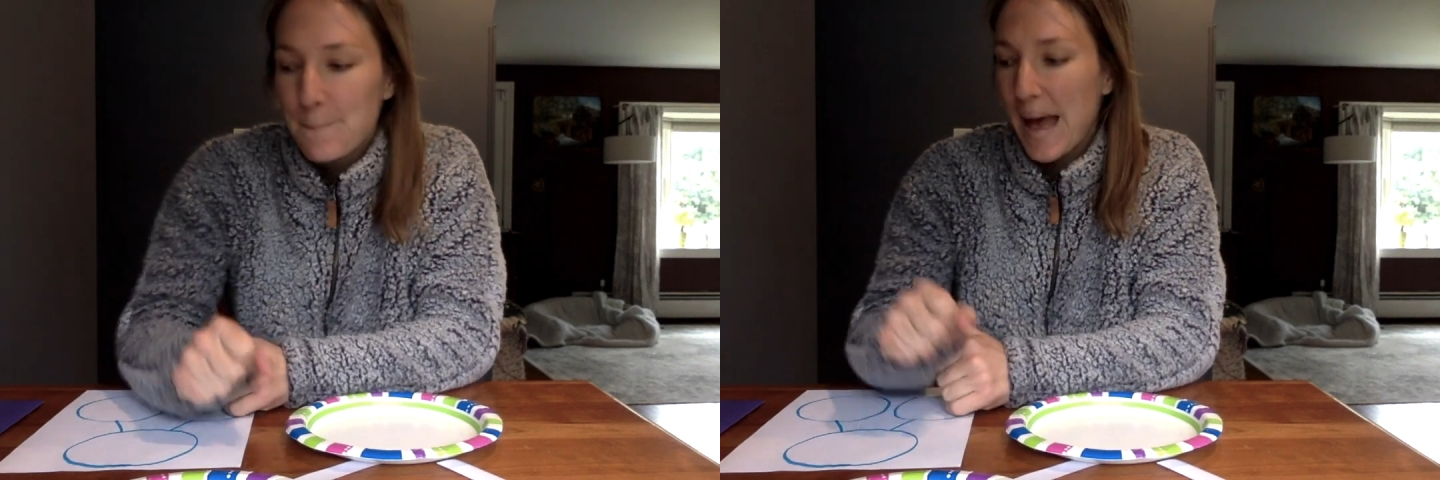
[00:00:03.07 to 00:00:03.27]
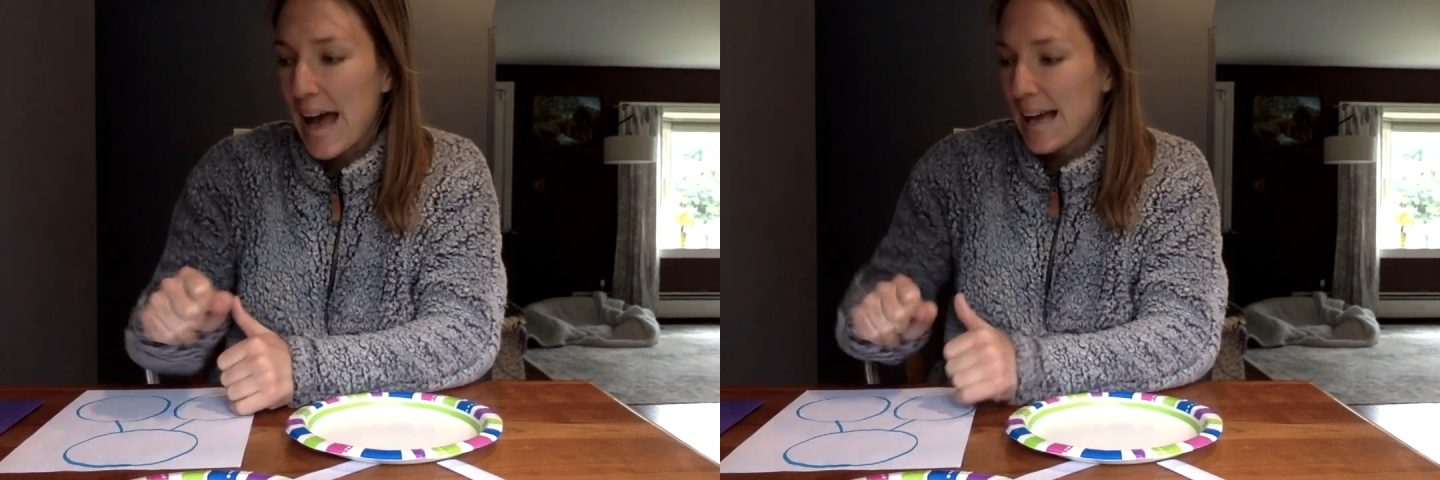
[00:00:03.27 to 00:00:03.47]

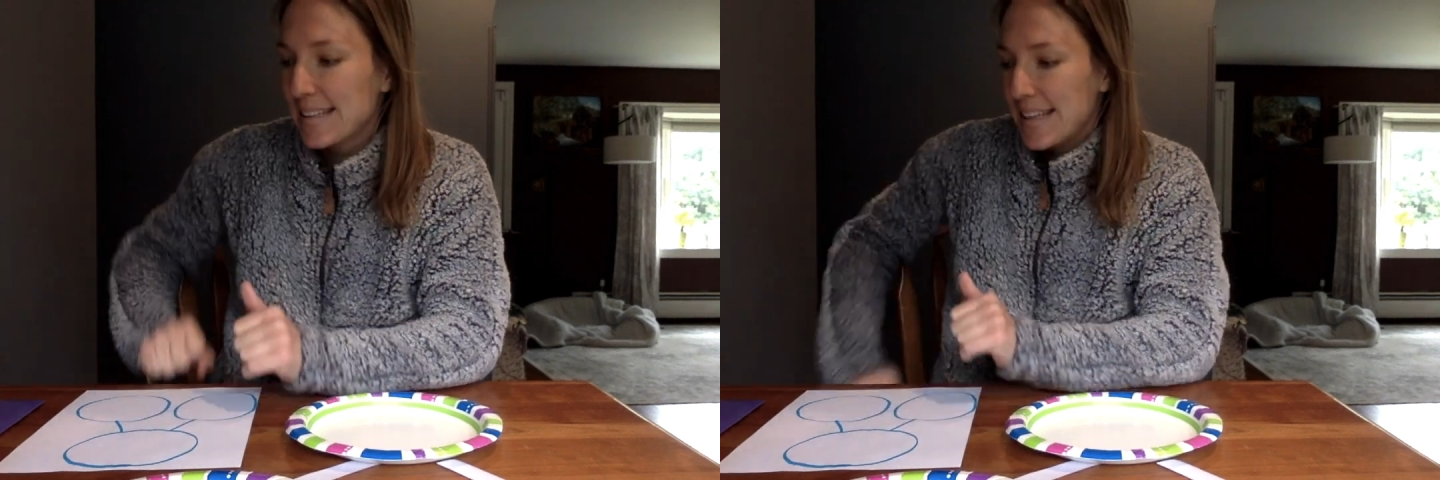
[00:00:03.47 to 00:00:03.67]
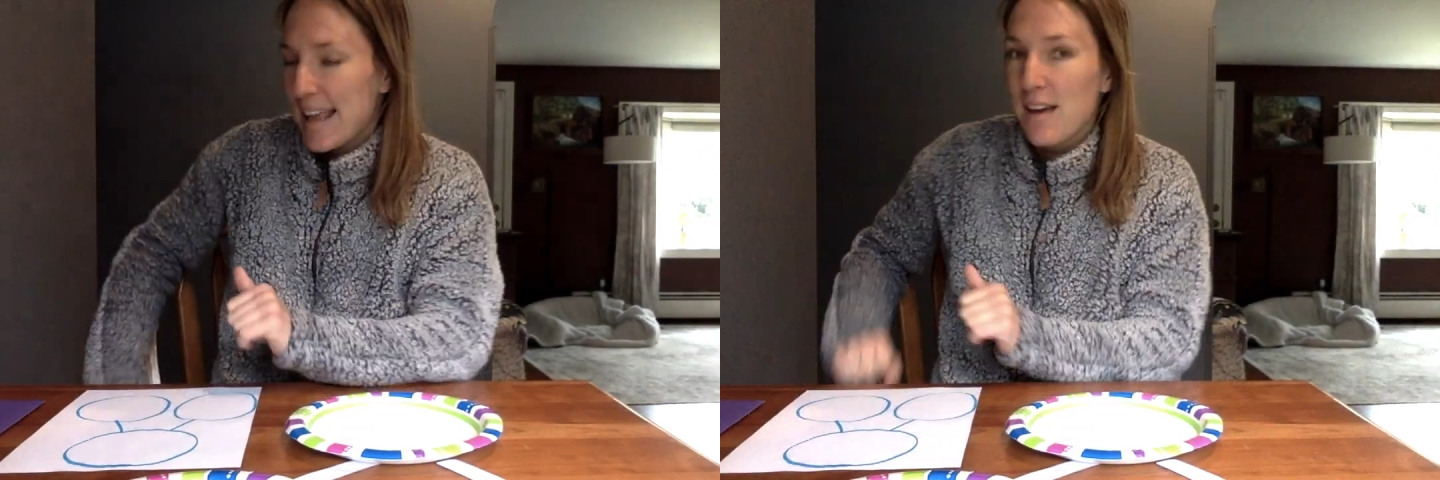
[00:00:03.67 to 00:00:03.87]
back
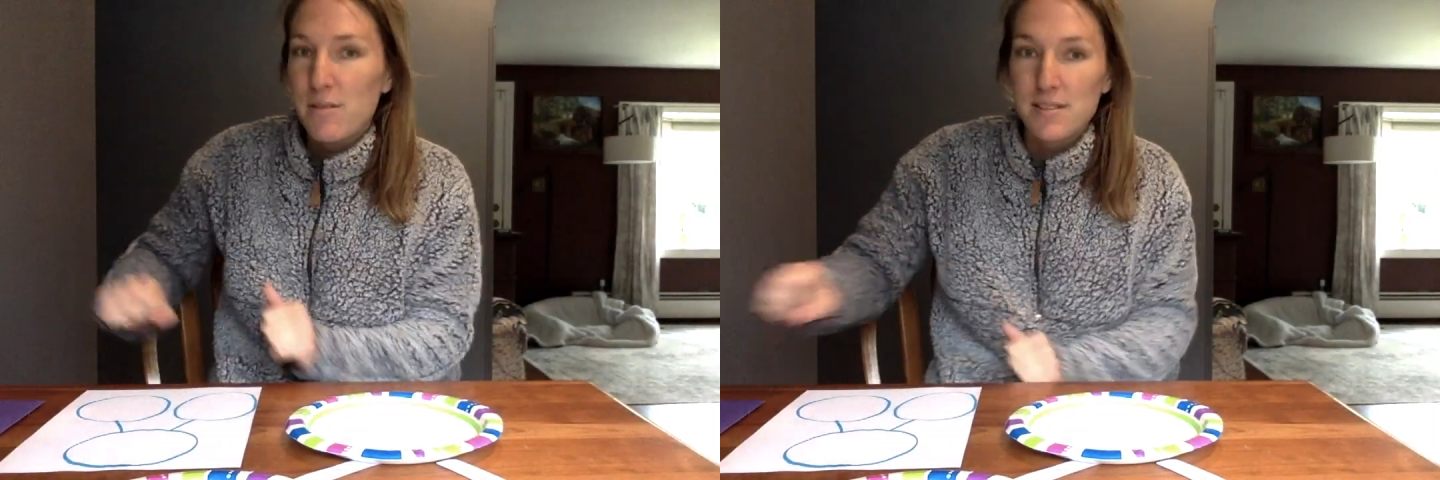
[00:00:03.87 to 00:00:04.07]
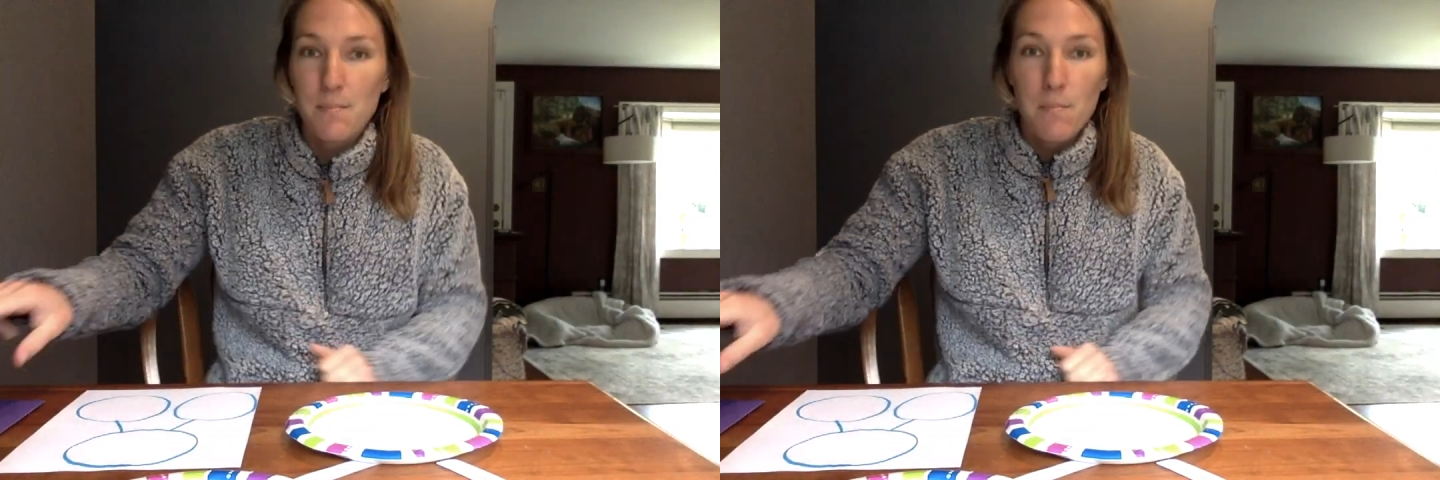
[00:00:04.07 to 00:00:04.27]
today
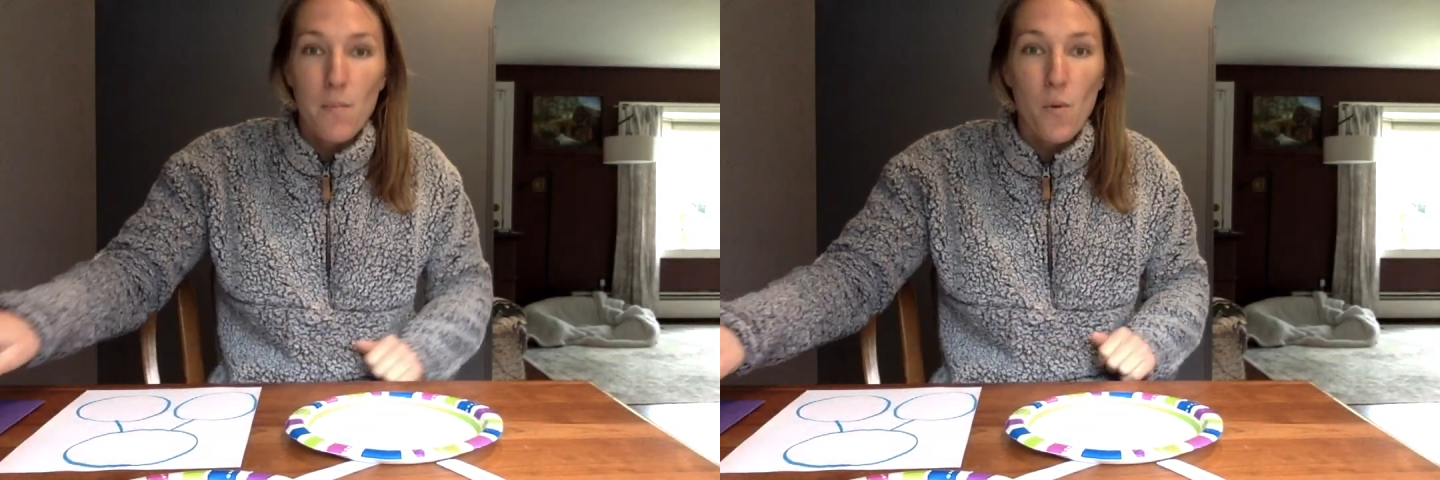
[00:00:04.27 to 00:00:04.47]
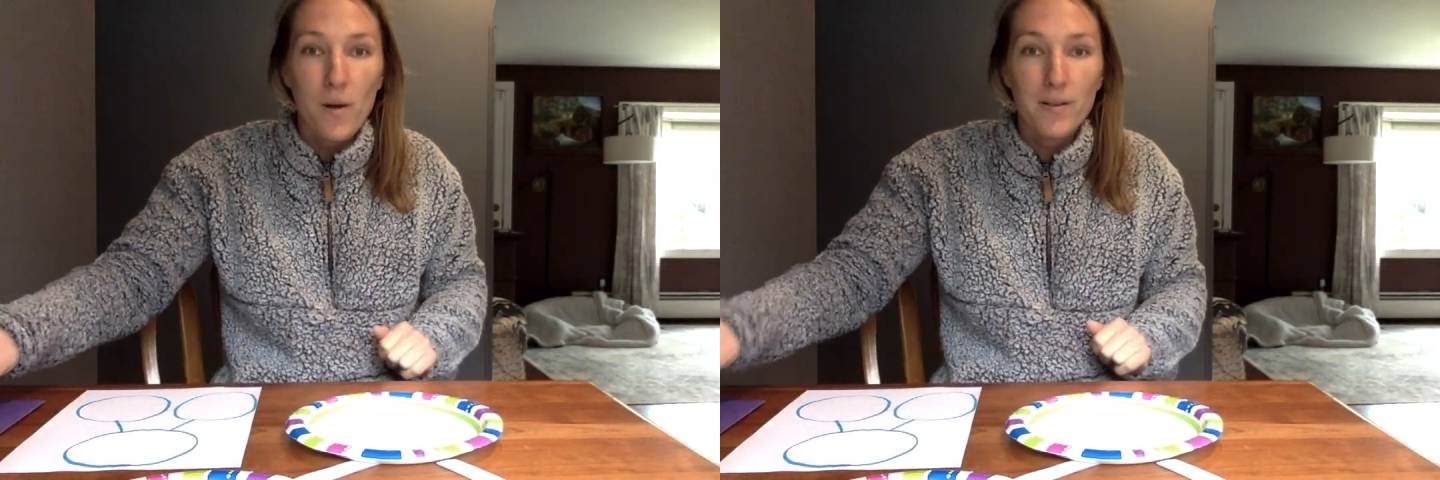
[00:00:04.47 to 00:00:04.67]
with some
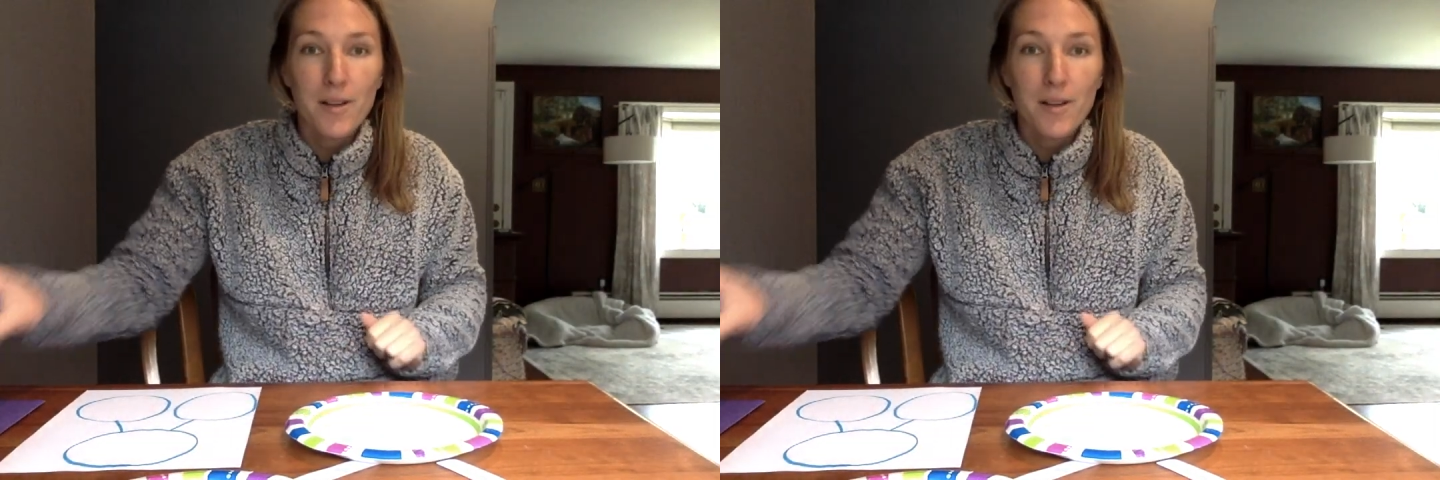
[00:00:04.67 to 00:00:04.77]
more